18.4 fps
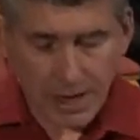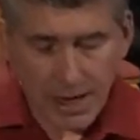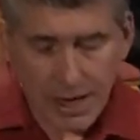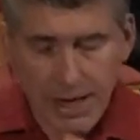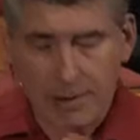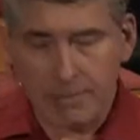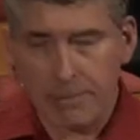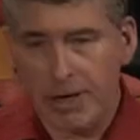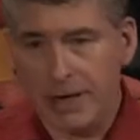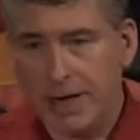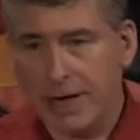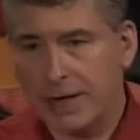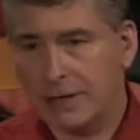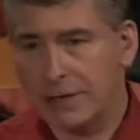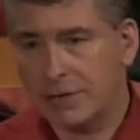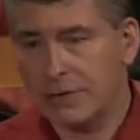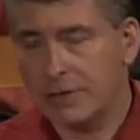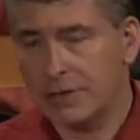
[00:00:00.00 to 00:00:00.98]
I
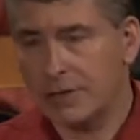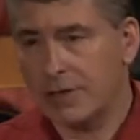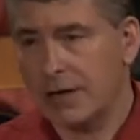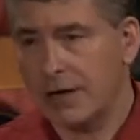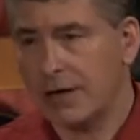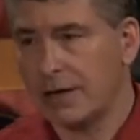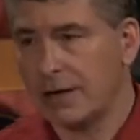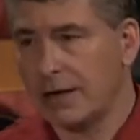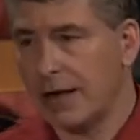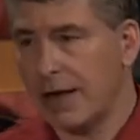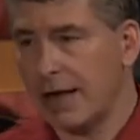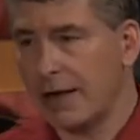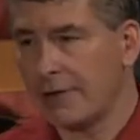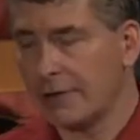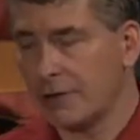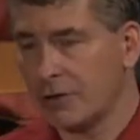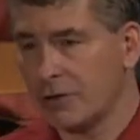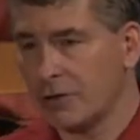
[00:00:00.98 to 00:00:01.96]
began to attend a
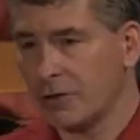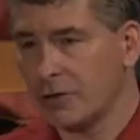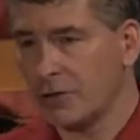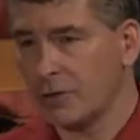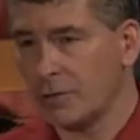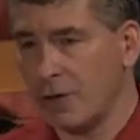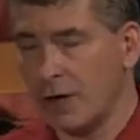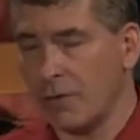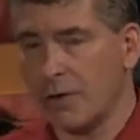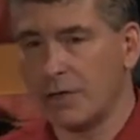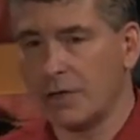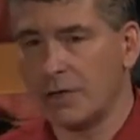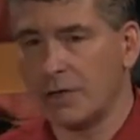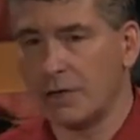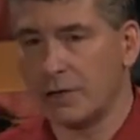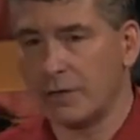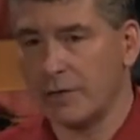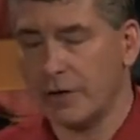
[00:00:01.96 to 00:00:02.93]
Catholic church when I went to
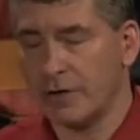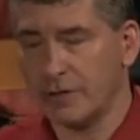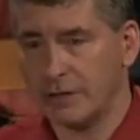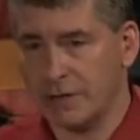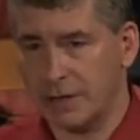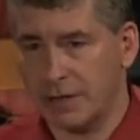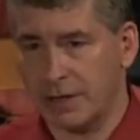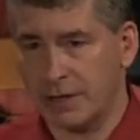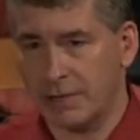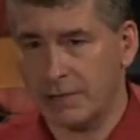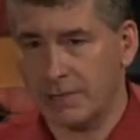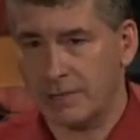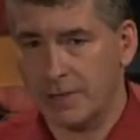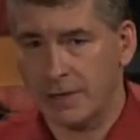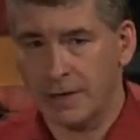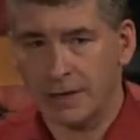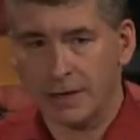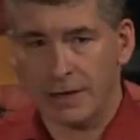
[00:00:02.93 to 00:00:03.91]
university.
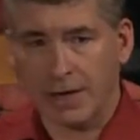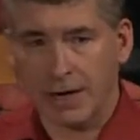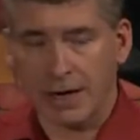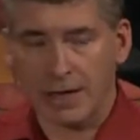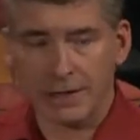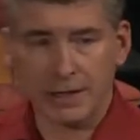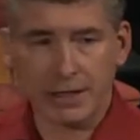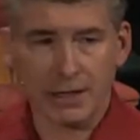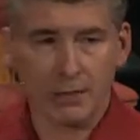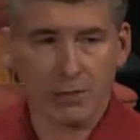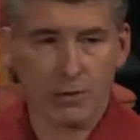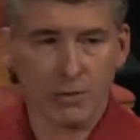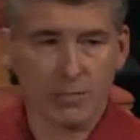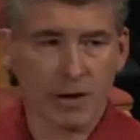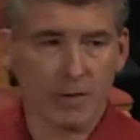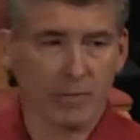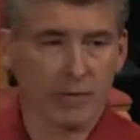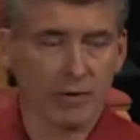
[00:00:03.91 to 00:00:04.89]
I attended with
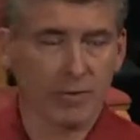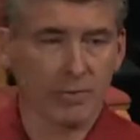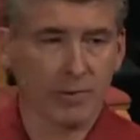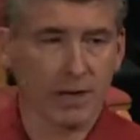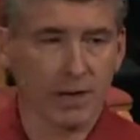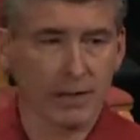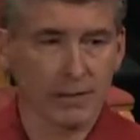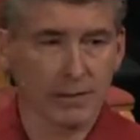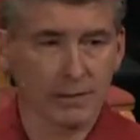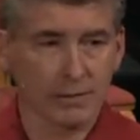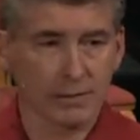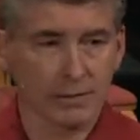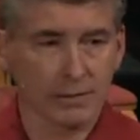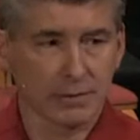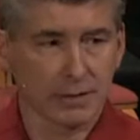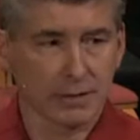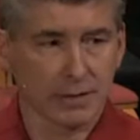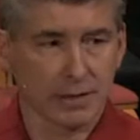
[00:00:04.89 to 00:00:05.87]
my roommate,
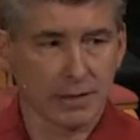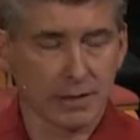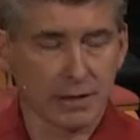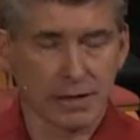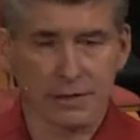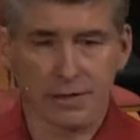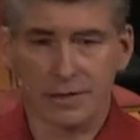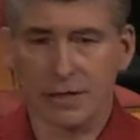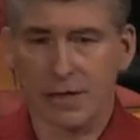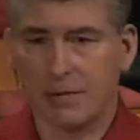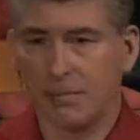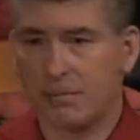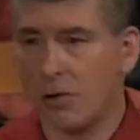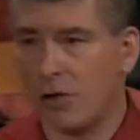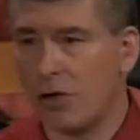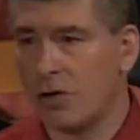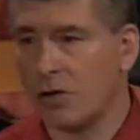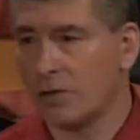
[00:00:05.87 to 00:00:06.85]
I think it's St.
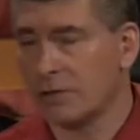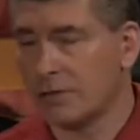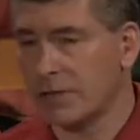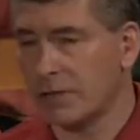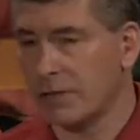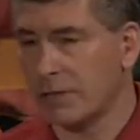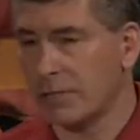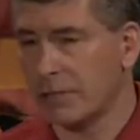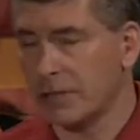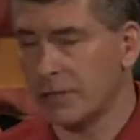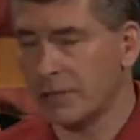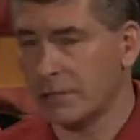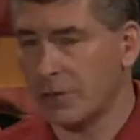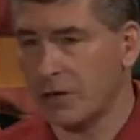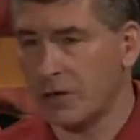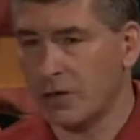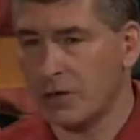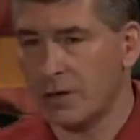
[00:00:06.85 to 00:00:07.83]
Paul's there in
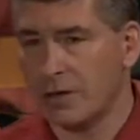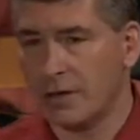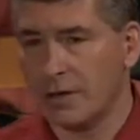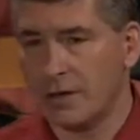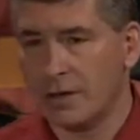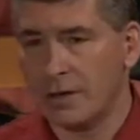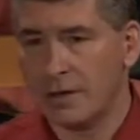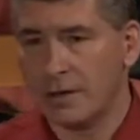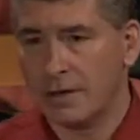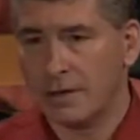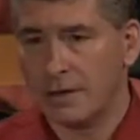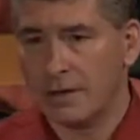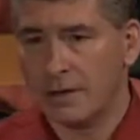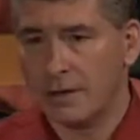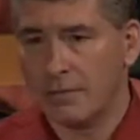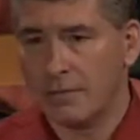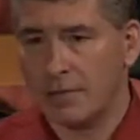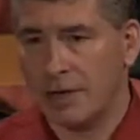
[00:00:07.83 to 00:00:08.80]
Pittsburgh,
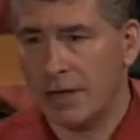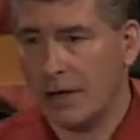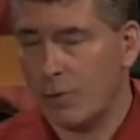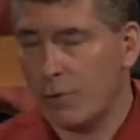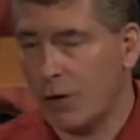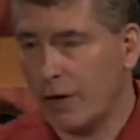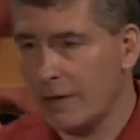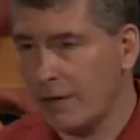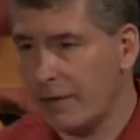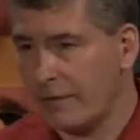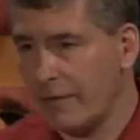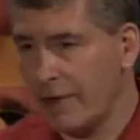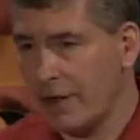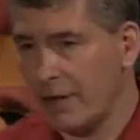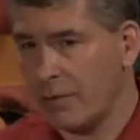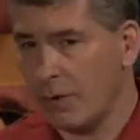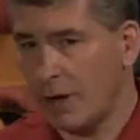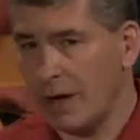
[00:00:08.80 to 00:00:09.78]
but I quickly
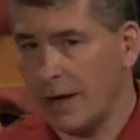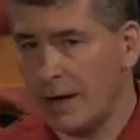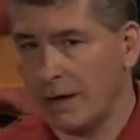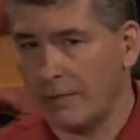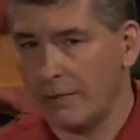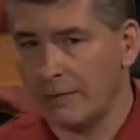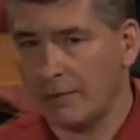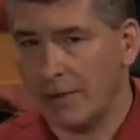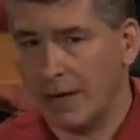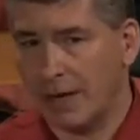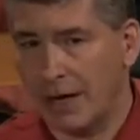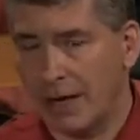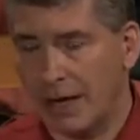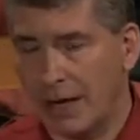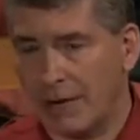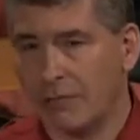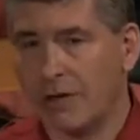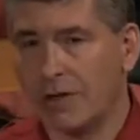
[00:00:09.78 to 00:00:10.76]
fell away and
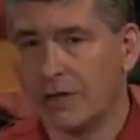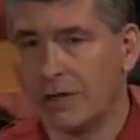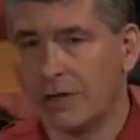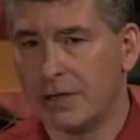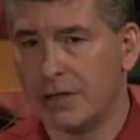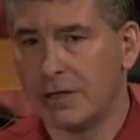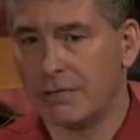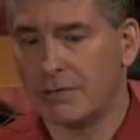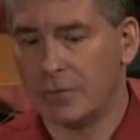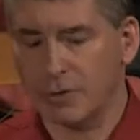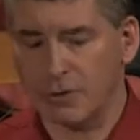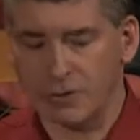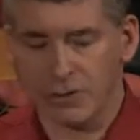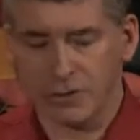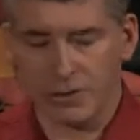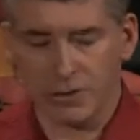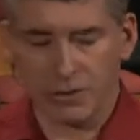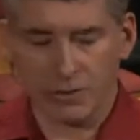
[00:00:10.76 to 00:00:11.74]
I really didn't
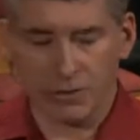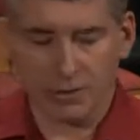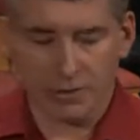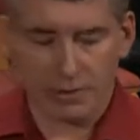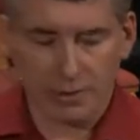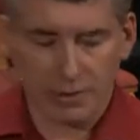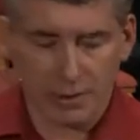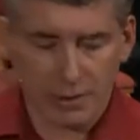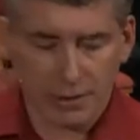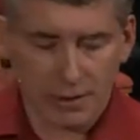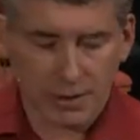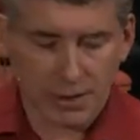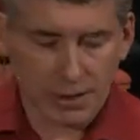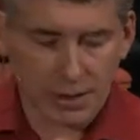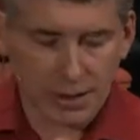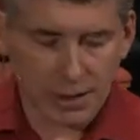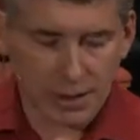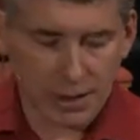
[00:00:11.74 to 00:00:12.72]
pursue
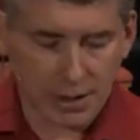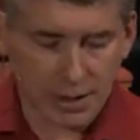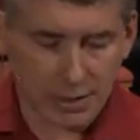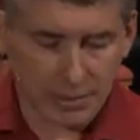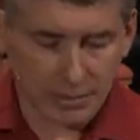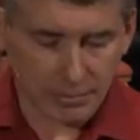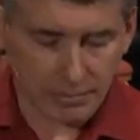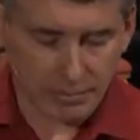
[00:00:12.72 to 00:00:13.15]
uh,